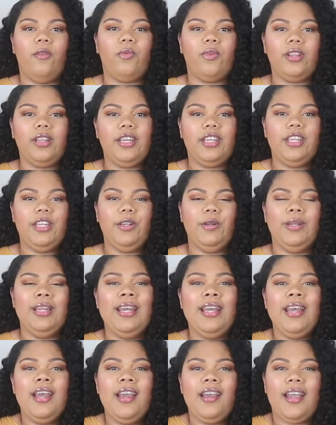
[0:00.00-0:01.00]
a really cute
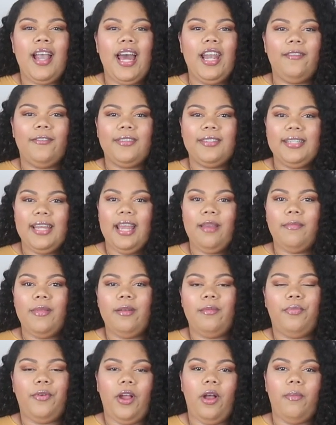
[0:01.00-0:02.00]
kind of
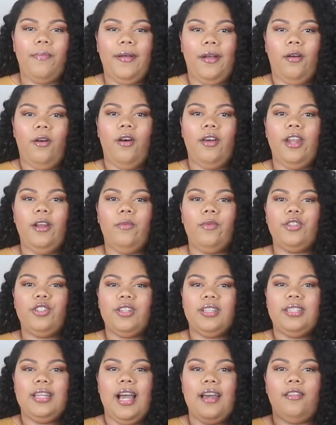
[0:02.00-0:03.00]
statement brown belt on it would
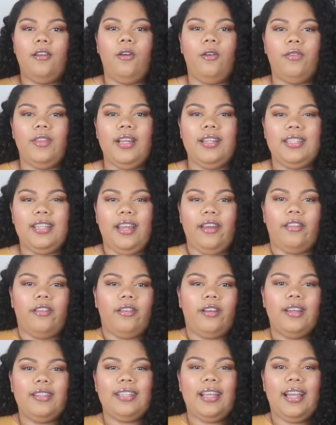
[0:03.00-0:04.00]
just tie the whole thing
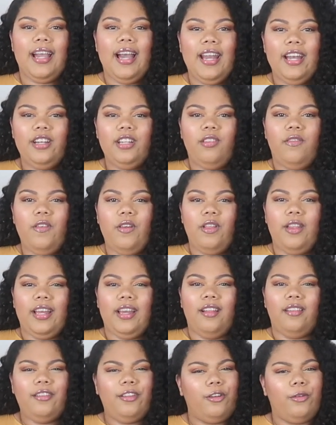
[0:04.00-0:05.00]
together, because I kind of just feel
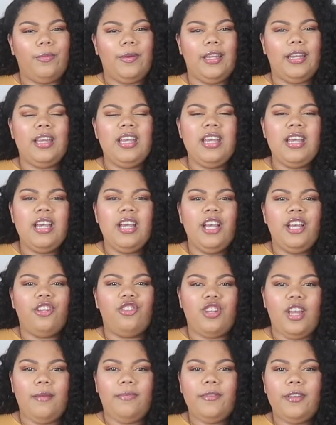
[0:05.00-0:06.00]
like a little bit
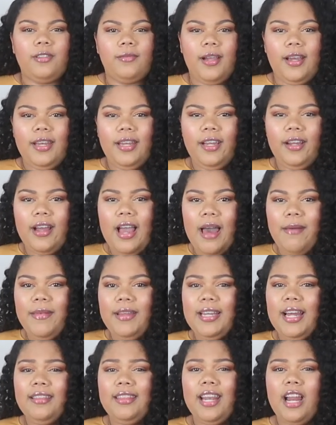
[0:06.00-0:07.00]
shapeless right here. I
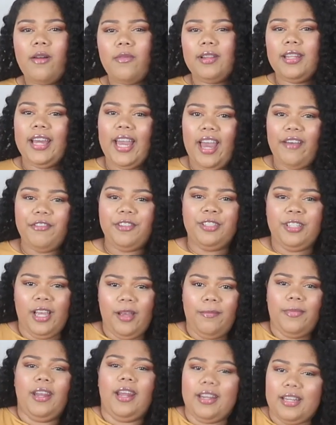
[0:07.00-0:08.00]
mean, not that I really have a
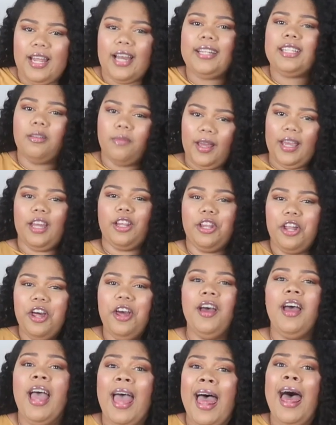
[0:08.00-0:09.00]
shape, but I'd like to make it look,
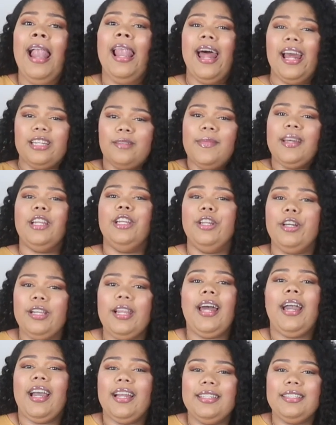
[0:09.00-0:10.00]

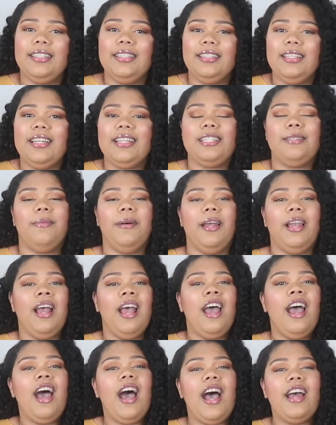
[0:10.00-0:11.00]
like I did at least. But
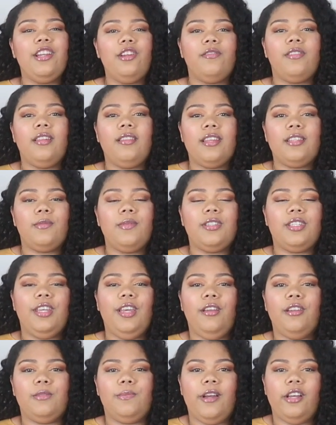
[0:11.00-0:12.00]
I do think this one's
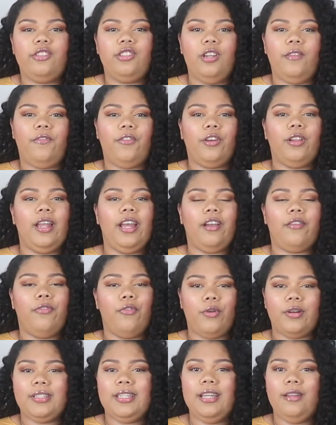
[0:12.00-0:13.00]
cute, especially for like
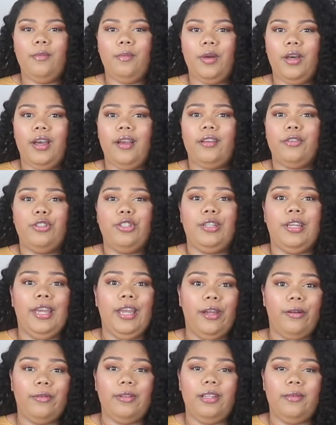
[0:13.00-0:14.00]
14 bucks. You
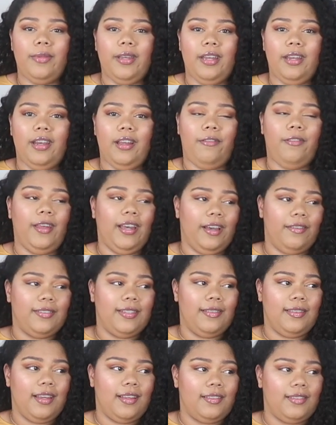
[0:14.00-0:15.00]
can't really beat it. I feel like I've
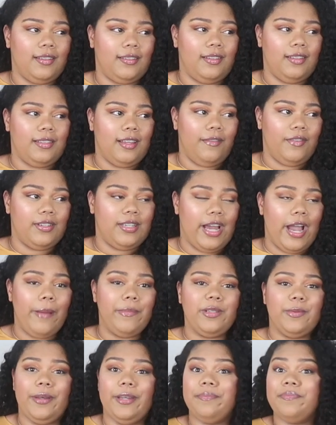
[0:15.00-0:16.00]
said that 67
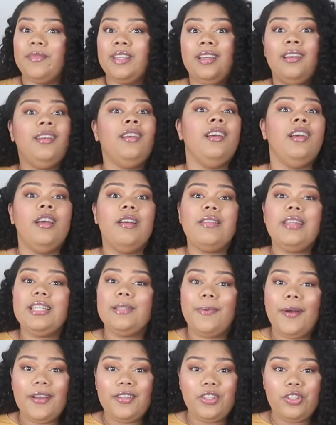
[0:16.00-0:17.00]
times, but
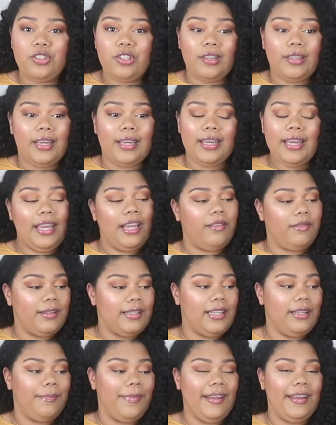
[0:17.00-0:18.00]
these prices, like, you can't
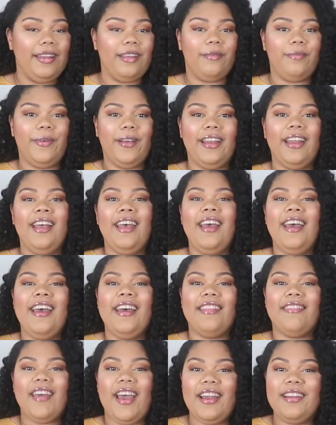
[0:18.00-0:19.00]
really beat it. But
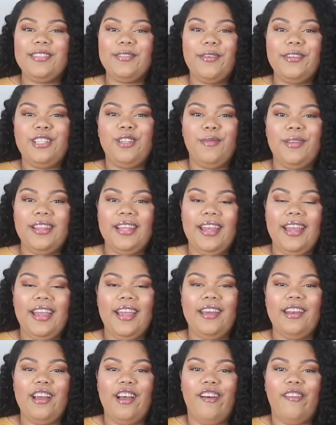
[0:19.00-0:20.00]
that is going to be the
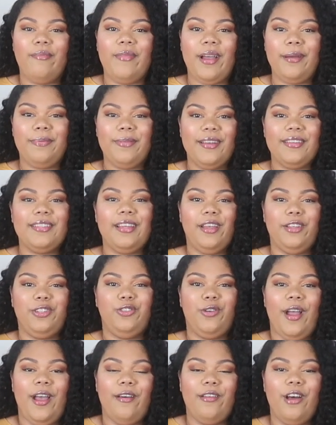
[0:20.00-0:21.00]
end of my plus size
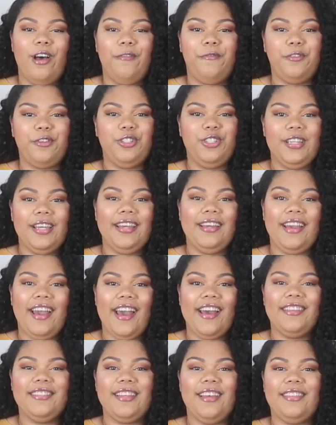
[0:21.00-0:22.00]
try on haul for Shein,
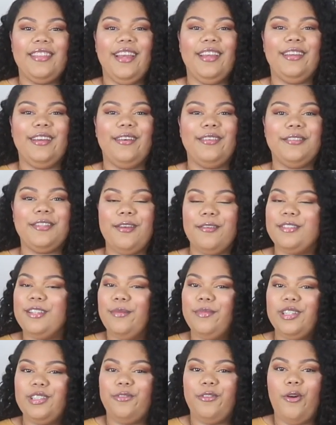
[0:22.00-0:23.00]
guys. Thank y'all so
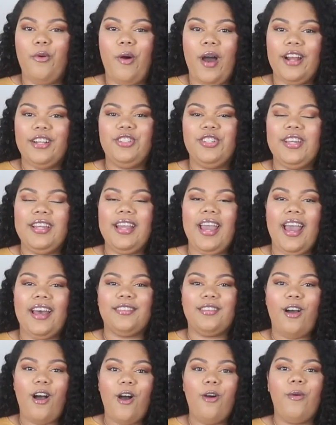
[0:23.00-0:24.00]
much for watching.
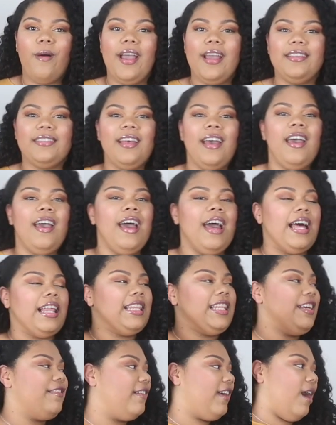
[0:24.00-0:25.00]
As always,
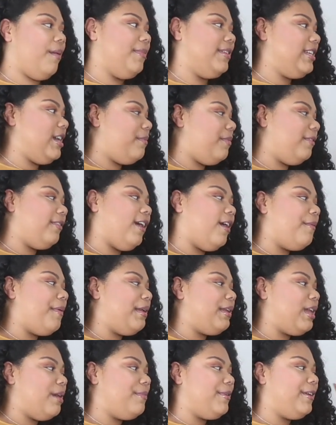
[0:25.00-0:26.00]
leave a comment down below
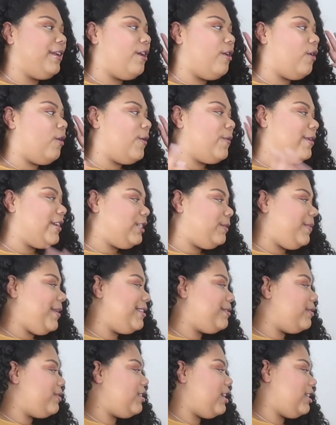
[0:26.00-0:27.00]
and let me know which
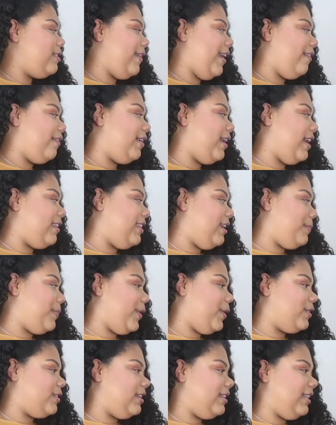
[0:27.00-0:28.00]
piece was y'all's favorite. I think
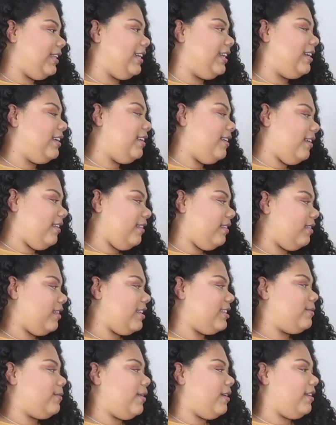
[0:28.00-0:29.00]
personally
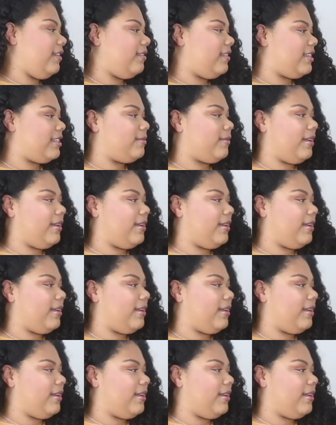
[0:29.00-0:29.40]
this one,